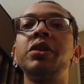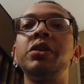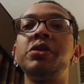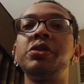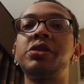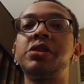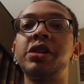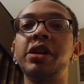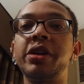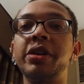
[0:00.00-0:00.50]

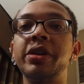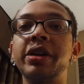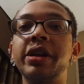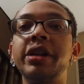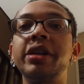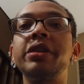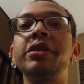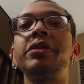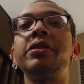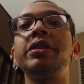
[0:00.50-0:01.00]
You're sharing
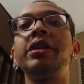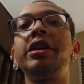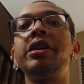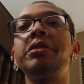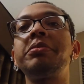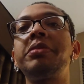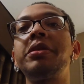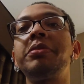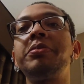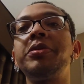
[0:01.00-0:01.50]
it, you're
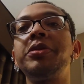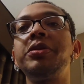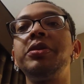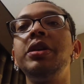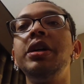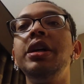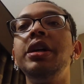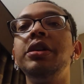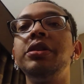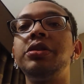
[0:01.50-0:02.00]
allowing
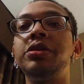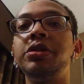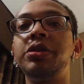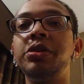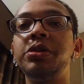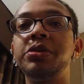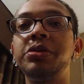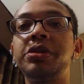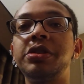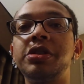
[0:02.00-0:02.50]
people to
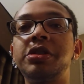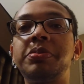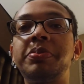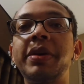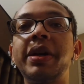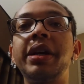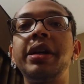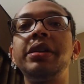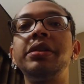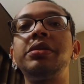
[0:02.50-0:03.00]
use the
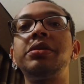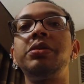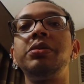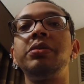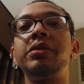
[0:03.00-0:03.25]
space,